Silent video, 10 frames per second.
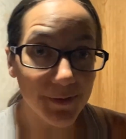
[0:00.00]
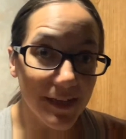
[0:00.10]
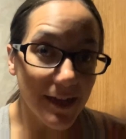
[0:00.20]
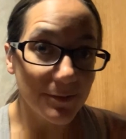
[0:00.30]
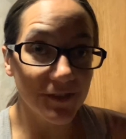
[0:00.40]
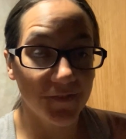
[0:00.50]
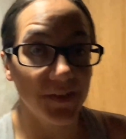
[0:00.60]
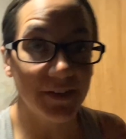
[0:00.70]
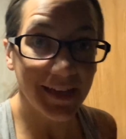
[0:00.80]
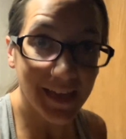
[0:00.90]
when it comes to
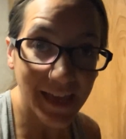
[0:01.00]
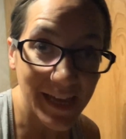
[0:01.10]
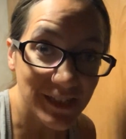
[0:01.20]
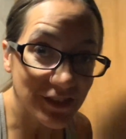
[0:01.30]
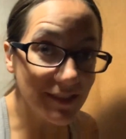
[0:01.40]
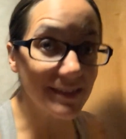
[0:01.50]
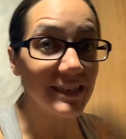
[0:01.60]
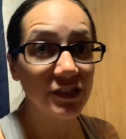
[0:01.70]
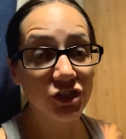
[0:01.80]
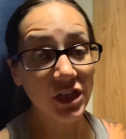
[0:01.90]
Faraday cages
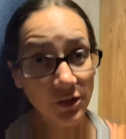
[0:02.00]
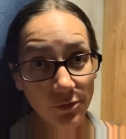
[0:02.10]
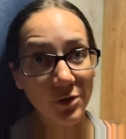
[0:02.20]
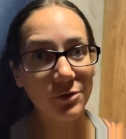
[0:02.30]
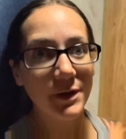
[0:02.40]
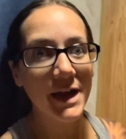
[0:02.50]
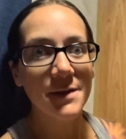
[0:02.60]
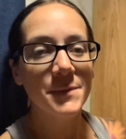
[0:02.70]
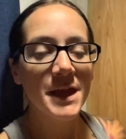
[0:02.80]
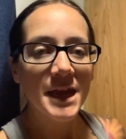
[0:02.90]
in general, right?